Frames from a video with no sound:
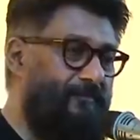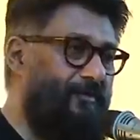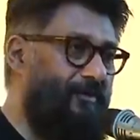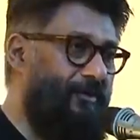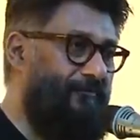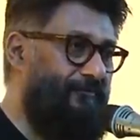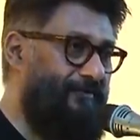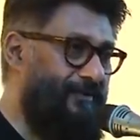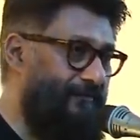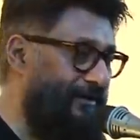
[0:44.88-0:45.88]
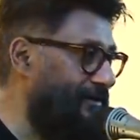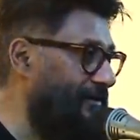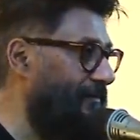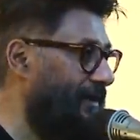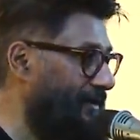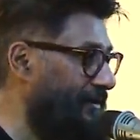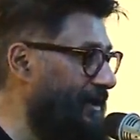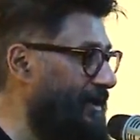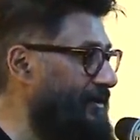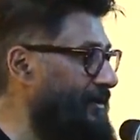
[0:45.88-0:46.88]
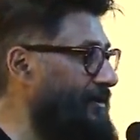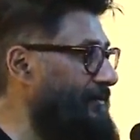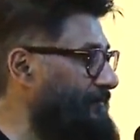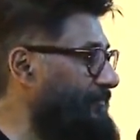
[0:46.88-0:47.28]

of Trivandrum and Kerala